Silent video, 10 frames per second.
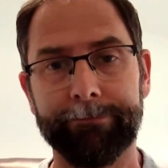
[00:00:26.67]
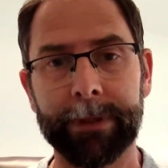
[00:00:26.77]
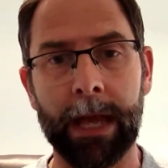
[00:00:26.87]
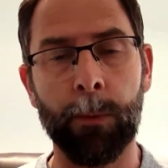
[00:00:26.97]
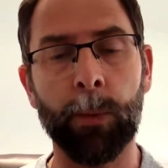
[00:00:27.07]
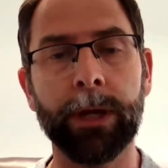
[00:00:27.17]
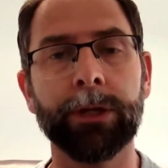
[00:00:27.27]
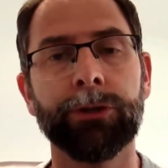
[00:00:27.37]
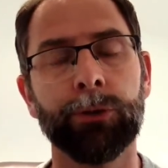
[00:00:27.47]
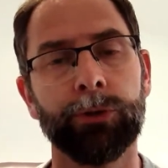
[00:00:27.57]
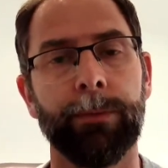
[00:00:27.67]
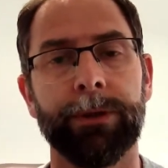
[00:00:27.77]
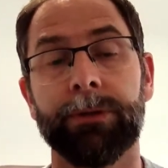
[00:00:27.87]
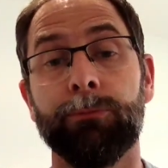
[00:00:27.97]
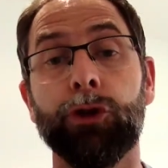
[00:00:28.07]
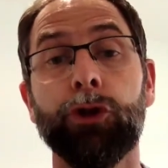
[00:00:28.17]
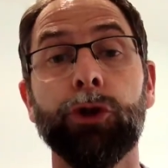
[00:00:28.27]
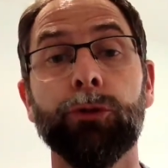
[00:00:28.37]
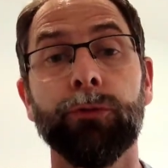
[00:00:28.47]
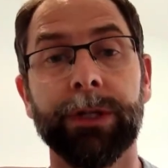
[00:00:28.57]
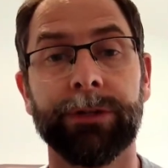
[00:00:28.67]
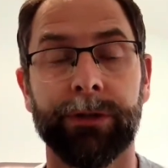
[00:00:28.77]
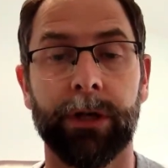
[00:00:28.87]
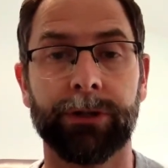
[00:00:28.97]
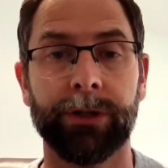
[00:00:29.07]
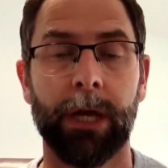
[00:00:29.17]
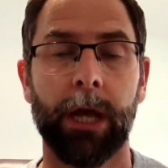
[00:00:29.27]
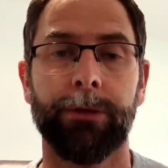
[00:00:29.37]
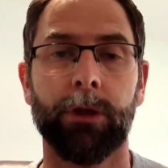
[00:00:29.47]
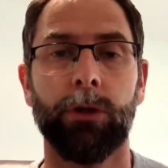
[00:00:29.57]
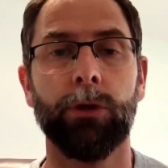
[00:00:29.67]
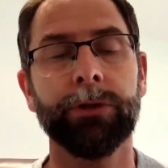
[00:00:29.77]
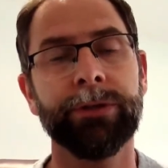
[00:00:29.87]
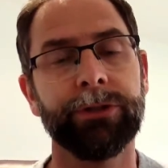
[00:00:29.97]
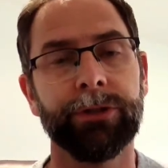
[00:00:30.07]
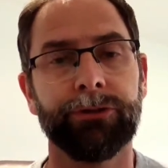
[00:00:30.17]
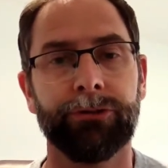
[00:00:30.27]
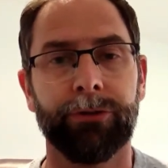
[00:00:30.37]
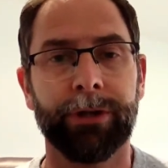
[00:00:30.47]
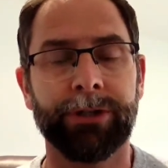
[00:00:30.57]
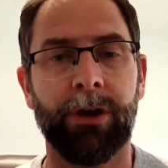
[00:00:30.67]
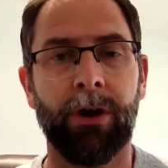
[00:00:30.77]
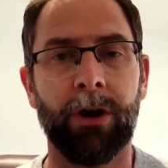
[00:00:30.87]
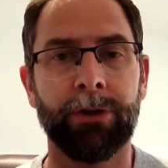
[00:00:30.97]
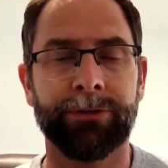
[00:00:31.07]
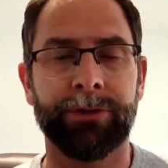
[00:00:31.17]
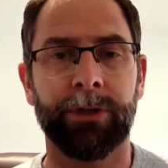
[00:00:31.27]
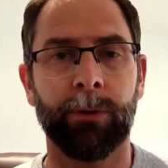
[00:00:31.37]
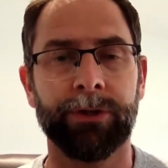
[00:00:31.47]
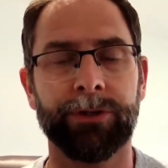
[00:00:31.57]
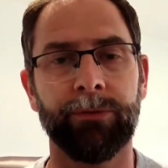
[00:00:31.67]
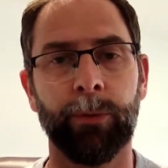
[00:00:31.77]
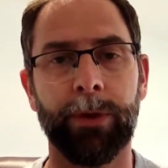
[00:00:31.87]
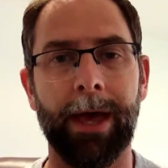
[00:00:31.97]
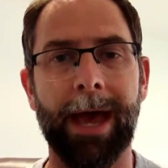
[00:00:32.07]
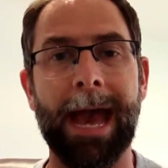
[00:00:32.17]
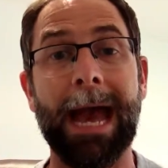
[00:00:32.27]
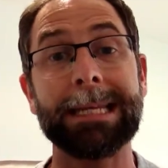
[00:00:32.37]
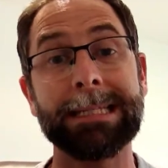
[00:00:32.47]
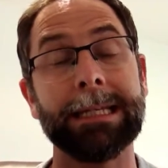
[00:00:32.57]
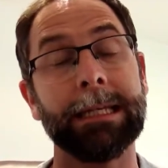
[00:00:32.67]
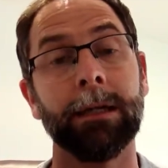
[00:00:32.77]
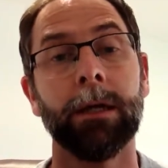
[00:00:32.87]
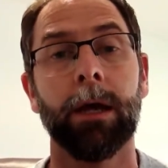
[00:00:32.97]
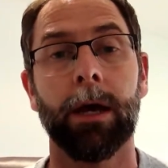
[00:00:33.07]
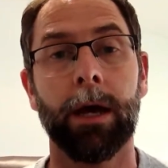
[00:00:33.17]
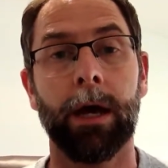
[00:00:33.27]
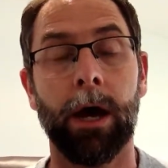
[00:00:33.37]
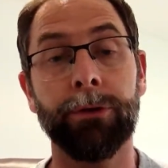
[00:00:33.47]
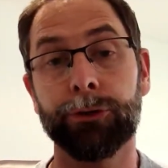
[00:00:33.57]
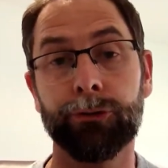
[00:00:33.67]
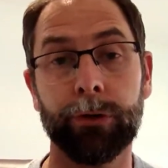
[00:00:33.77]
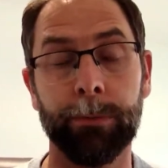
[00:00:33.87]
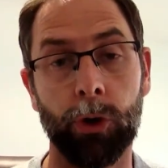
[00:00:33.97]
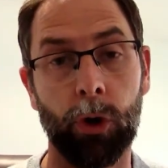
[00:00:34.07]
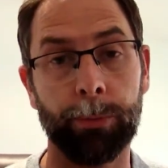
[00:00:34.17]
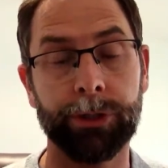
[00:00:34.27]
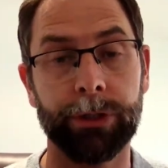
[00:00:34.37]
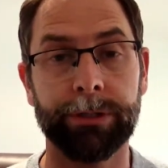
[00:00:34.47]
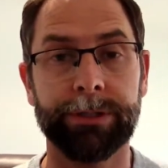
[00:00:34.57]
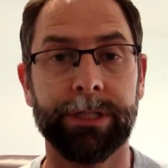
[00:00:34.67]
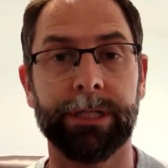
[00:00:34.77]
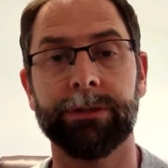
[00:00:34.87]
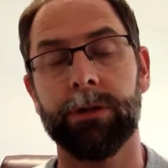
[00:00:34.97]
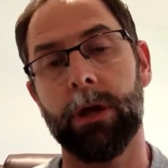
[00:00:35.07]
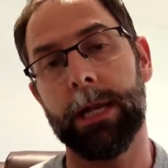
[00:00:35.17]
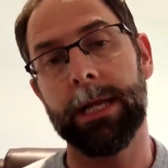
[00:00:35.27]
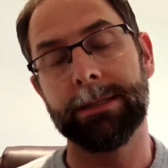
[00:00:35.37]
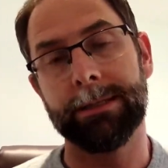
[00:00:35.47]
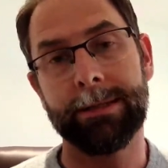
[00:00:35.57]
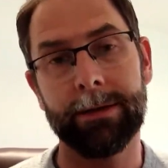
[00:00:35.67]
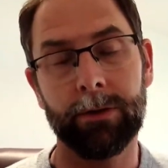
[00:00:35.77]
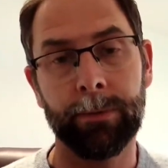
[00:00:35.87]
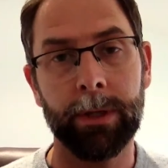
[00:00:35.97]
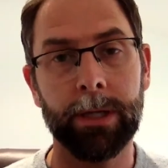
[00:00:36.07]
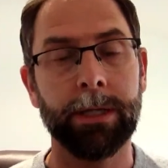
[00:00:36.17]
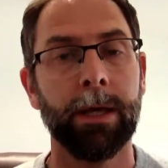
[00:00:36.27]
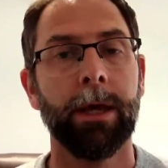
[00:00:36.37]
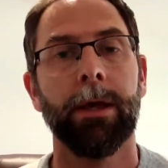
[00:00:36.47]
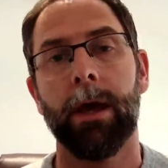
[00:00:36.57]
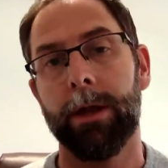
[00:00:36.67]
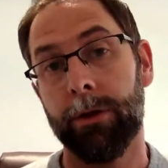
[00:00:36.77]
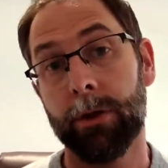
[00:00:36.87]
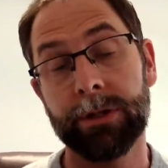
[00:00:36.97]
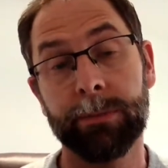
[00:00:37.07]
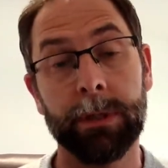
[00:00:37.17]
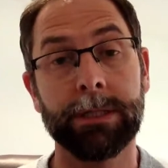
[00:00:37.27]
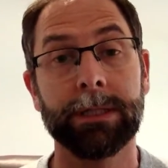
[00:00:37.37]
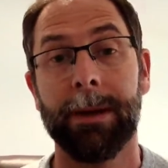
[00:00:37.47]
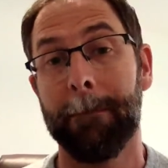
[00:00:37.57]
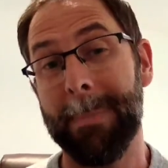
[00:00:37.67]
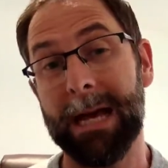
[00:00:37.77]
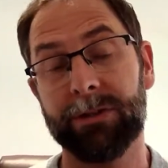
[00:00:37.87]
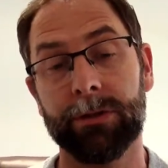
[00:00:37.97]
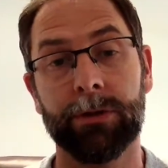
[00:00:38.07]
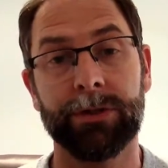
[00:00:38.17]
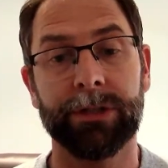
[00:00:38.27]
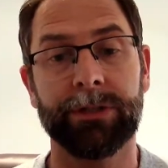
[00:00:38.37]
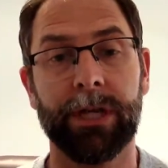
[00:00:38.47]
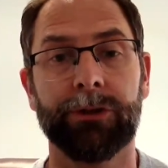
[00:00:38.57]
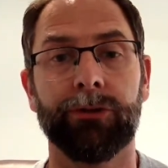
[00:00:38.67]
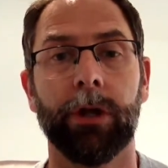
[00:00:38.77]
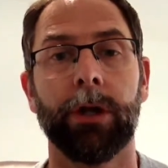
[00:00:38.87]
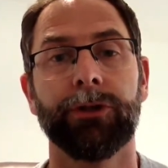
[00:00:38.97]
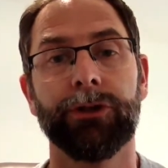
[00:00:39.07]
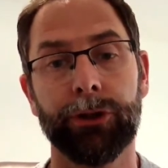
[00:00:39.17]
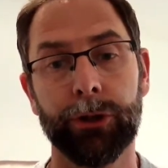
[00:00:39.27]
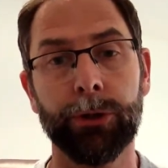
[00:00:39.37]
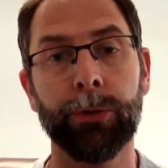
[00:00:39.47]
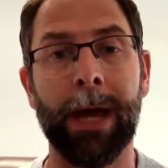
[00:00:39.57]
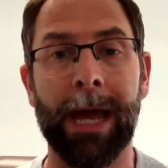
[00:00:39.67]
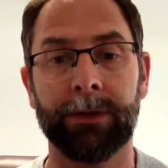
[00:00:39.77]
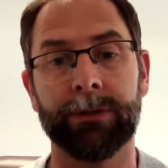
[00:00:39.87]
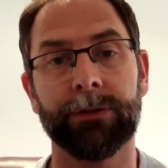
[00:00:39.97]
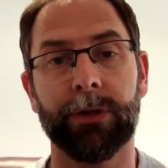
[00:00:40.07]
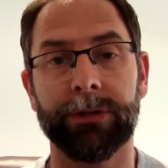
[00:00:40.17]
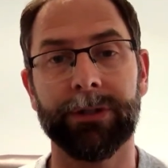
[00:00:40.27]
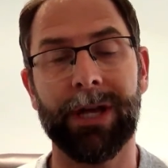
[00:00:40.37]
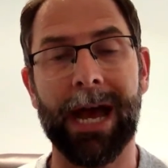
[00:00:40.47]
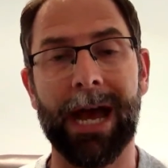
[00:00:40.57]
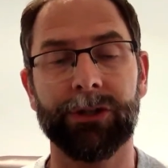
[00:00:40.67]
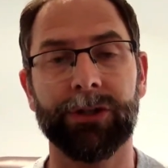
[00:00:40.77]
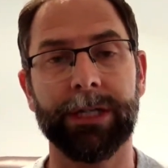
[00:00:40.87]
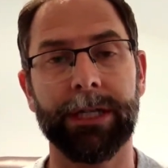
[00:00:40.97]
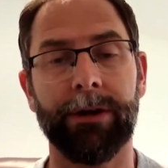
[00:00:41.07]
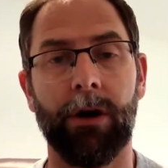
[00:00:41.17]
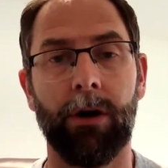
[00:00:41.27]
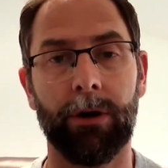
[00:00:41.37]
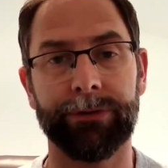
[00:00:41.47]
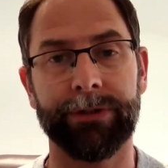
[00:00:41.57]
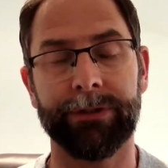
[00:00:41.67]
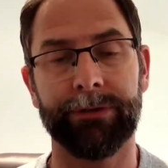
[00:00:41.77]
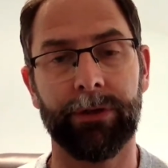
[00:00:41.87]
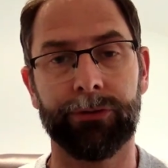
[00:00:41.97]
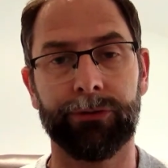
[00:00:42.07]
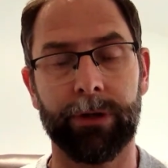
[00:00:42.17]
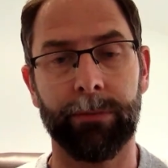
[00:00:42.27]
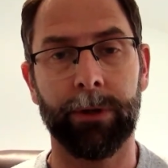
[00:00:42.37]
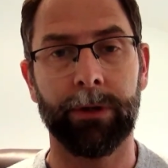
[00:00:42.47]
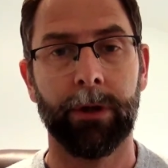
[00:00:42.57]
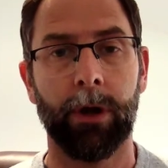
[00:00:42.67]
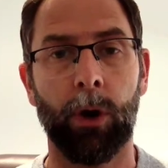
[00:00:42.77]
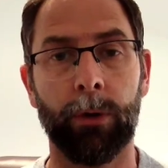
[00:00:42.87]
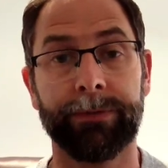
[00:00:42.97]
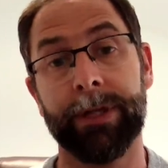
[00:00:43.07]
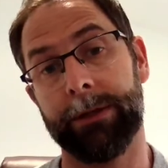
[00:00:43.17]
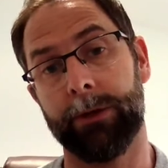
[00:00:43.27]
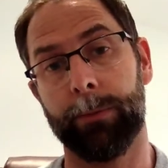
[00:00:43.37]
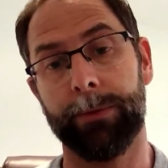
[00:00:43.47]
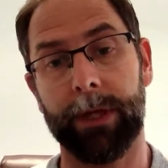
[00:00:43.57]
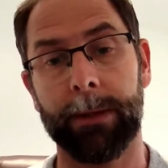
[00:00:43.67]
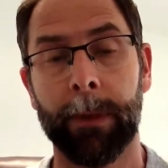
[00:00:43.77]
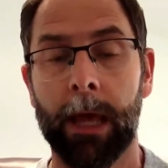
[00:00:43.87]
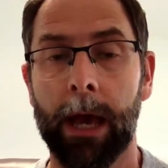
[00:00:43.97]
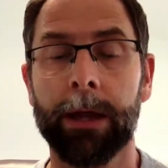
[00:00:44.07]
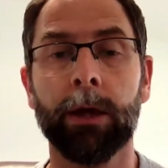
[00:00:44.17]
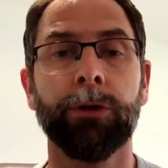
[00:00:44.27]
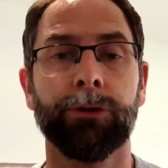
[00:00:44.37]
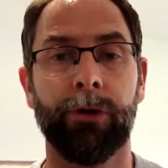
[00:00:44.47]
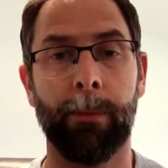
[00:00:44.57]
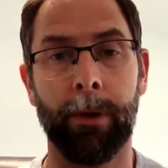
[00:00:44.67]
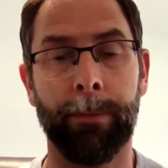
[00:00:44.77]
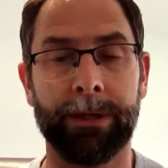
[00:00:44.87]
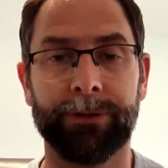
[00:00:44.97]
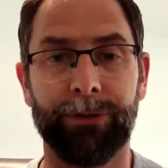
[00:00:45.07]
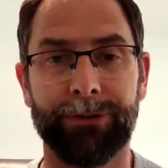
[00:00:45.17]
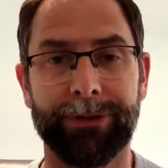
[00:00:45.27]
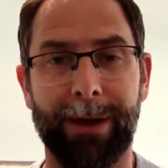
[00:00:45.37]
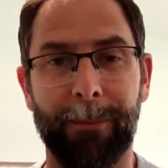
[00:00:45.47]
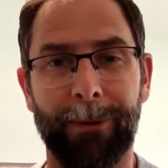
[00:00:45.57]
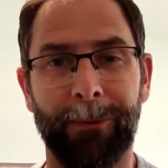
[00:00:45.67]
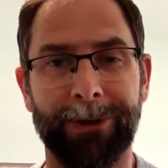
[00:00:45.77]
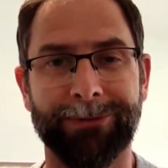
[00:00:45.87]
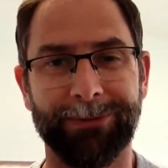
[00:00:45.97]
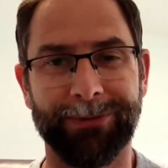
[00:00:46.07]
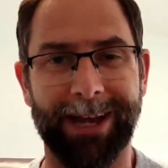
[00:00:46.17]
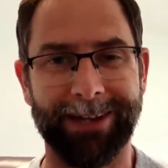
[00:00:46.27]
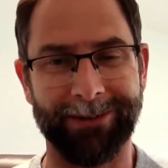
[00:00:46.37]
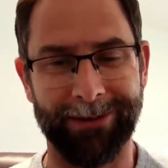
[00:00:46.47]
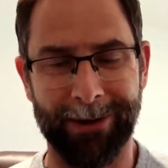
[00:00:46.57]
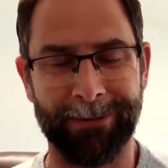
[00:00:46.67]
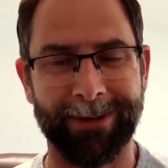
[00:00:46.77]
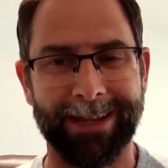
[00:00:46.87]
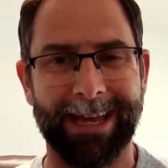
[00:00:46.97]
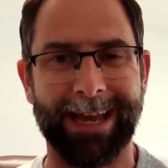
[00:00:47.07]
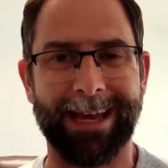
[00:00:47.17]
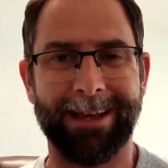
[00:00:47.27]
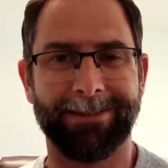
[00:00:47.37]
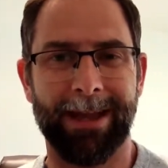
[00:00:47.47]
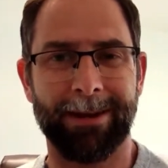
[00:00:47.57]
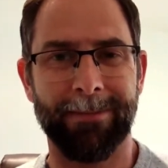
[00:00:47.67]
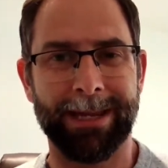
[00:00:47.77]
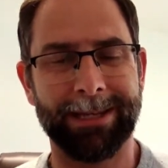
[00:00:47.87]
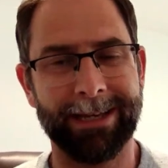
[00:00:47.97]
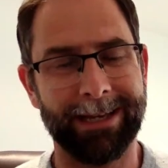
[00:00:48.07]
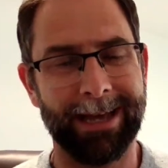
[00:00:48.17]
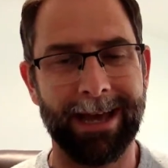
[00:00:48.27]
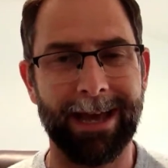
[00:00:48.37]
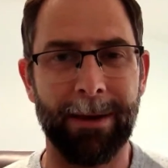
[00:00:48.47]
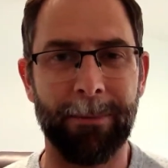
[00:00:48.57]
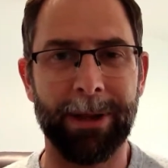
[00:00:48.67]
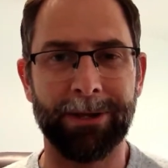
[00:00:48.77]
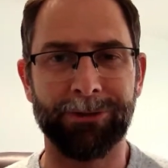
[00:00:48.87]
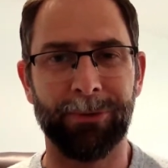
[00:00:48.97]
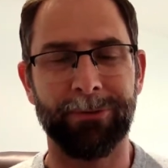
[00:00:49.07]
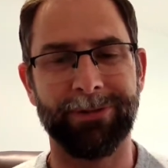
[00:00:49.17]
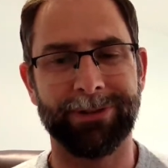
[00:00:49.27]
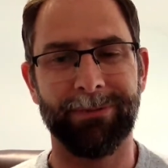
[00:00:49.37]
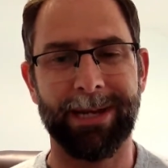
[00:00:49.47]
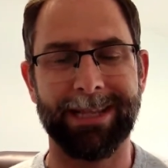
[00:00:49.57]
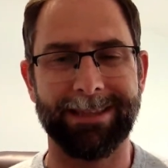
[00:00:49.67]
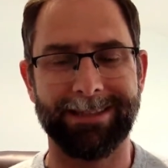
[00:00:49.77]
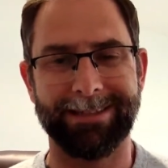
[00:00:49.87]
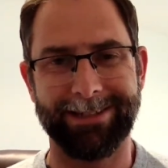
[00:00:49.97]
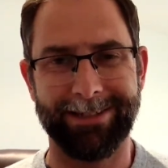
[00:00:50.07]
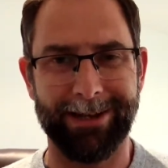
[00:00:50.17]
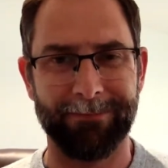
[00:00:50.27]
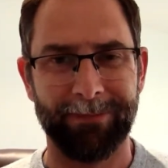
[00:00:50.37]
And we're going to talk to you about some new research that looked into trying to answer the question of whether adding other treatment options, things like laser therapy, night splints, massage, etc., to exercises actually enhances our treatment of tendinopathy. And I'm going to try my best not to get my words all tangled up and make a better job of explaining things to you.